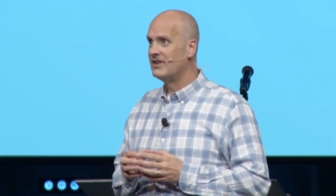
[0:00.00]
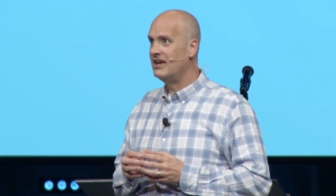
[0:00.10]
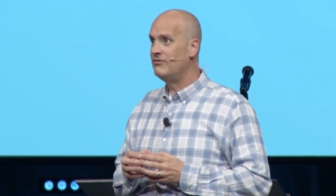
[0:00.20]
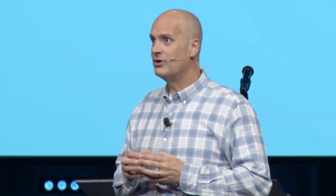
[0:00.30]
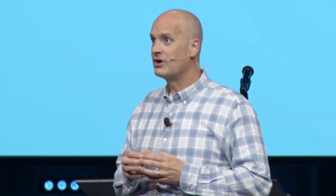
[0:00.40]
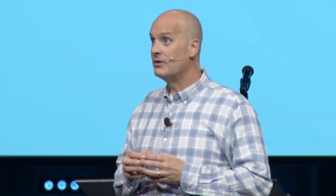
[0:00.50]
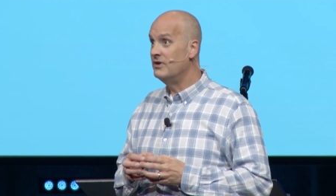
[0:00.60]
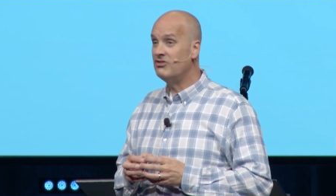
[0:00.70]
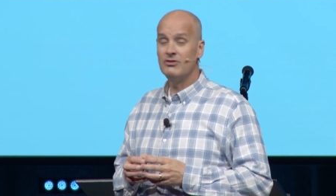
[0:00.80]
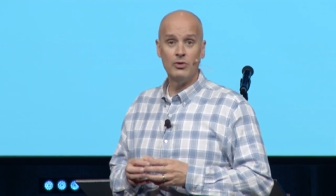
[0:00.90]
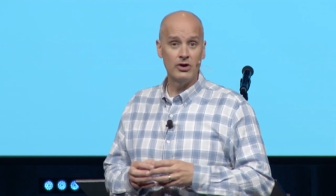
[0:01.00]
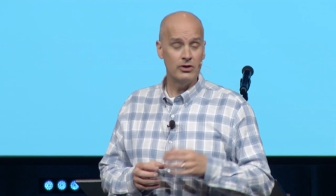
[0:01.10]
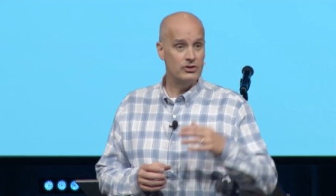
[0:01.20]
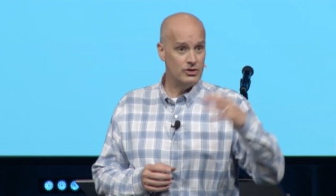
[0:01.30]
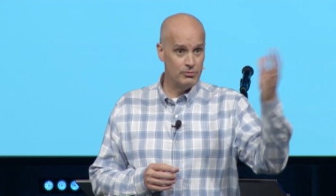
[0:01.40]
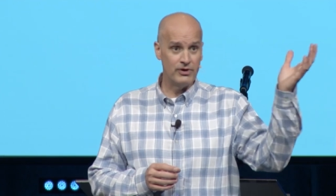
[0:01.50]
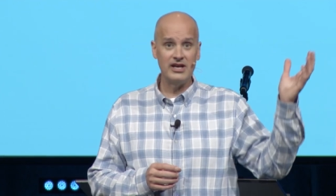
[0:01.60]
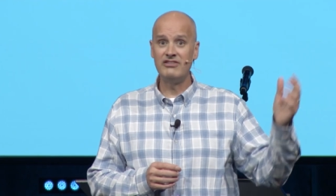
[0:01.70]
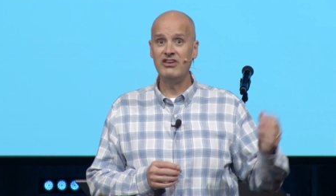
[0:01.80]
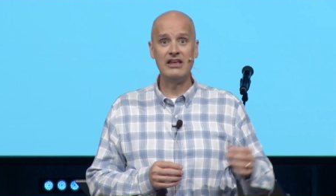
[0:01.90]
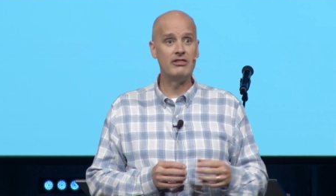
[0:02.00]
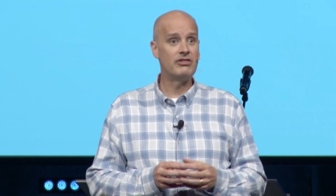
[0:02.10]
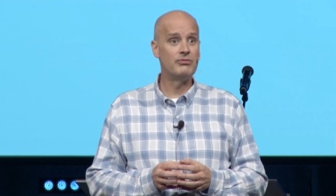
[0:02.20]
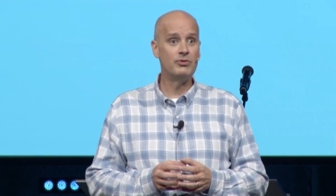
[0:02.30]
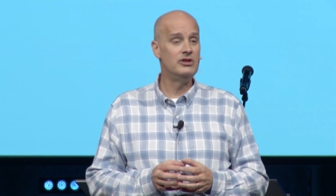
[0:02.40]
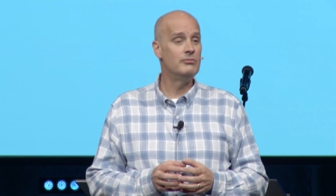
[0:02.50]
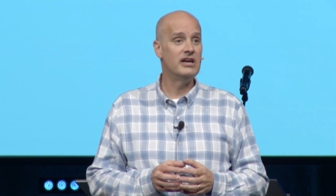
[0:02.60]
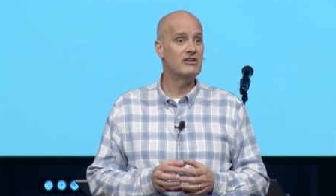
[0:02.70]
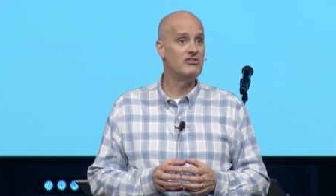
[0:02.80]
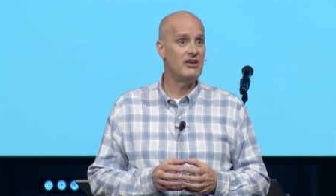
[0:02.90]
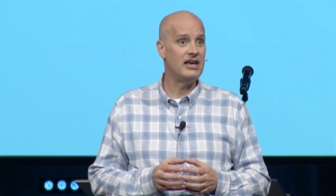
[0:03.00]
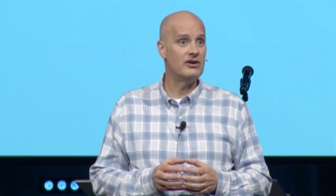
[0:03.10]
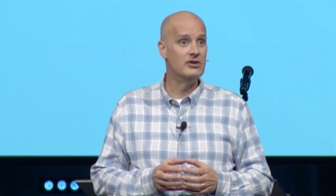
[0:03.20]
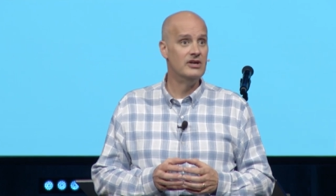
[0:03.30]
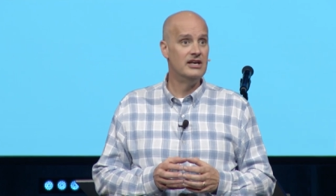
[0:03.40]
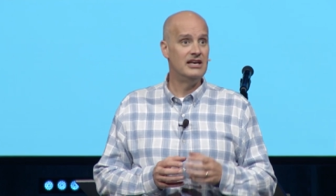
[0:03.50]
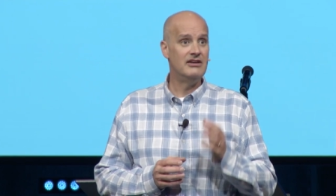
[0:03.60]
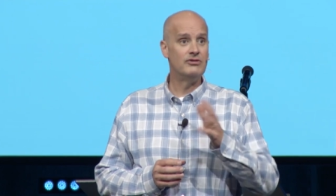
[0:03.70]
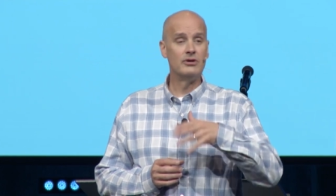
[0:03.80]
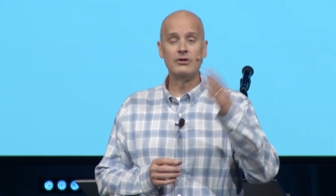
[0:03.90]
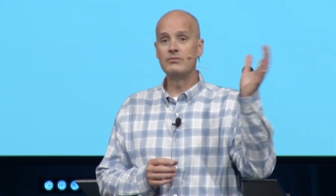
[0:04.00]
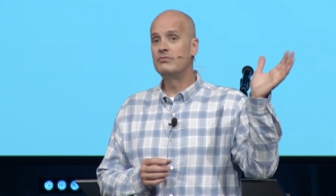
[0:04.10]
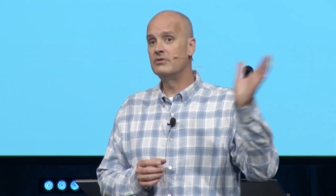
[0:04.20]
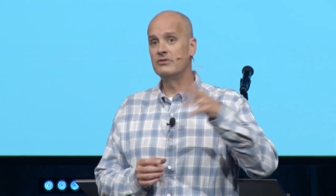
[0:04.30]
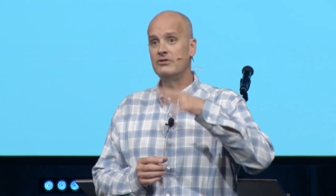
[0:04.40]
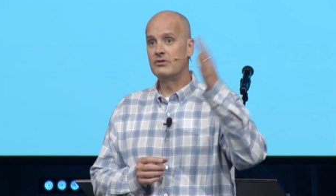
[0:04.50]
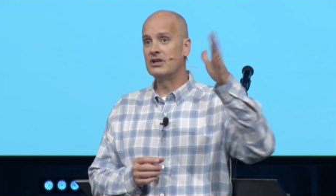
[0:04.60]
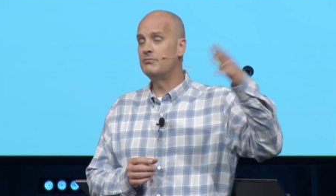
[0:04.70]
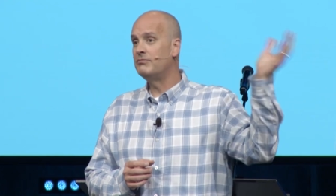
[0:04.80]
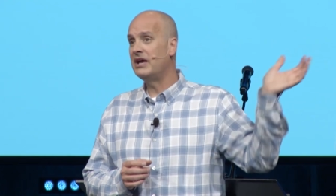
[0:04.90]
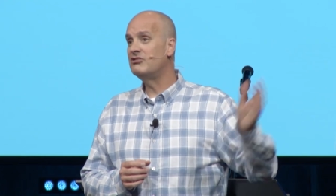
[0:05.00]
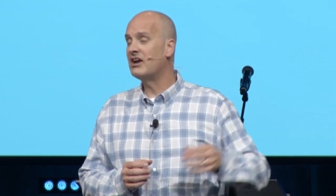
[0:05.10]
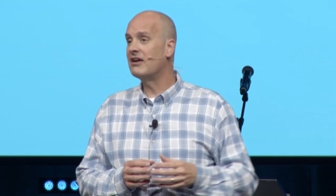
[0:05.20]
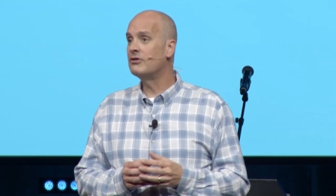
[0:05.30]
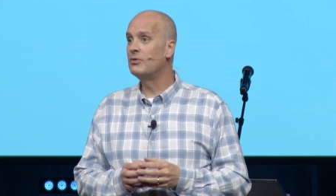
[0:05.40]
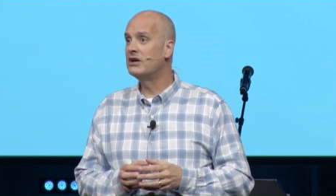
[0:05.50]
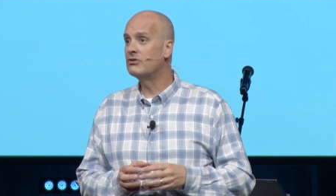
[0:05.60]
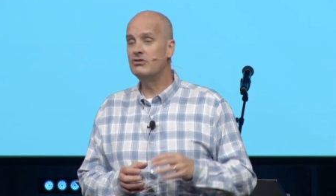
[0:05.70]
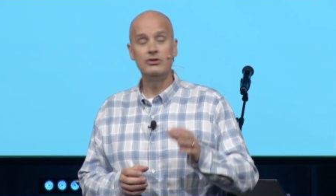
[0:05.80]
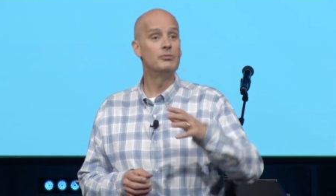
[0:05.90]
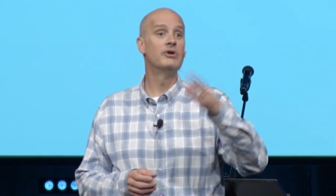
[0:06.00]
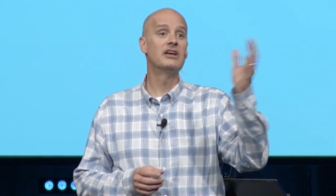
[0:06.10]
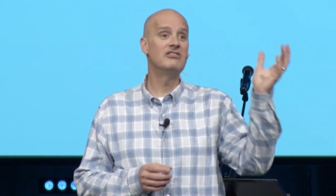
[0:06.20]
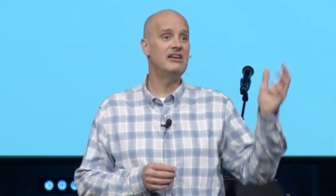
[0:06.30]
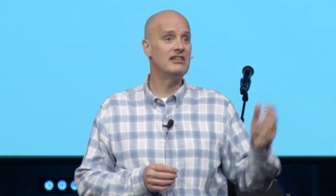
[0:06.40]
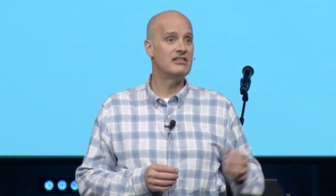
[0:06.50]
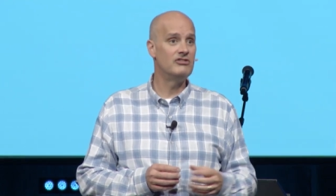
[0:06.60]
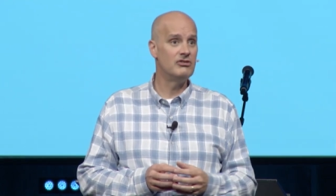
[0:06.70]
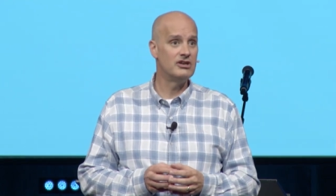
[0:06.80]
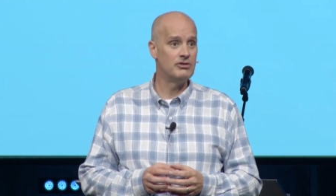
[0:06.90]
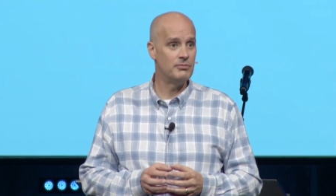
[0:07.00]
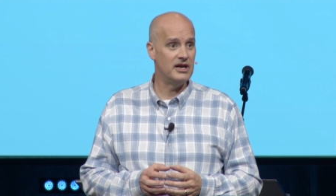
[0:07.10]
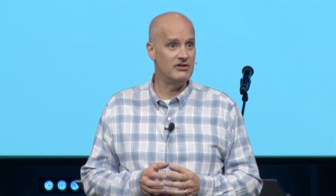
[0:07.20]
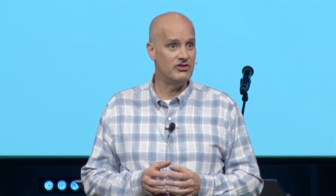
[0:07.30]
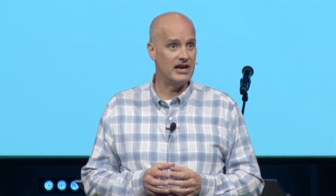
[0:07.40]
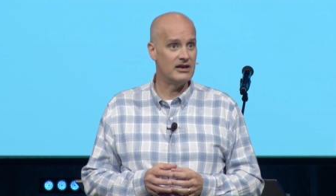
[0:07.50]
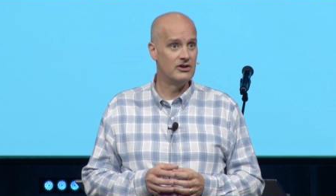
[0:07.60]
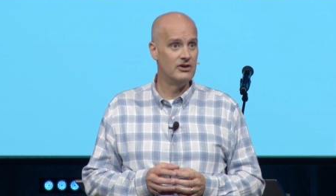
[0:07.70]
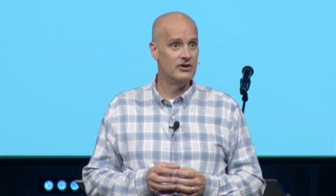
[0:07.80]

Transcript: If you're a commission worker, you bring a tenth when you make a sale. If you're a, you get a paycheck every week or two, you bring a tenth as you get your paycheck.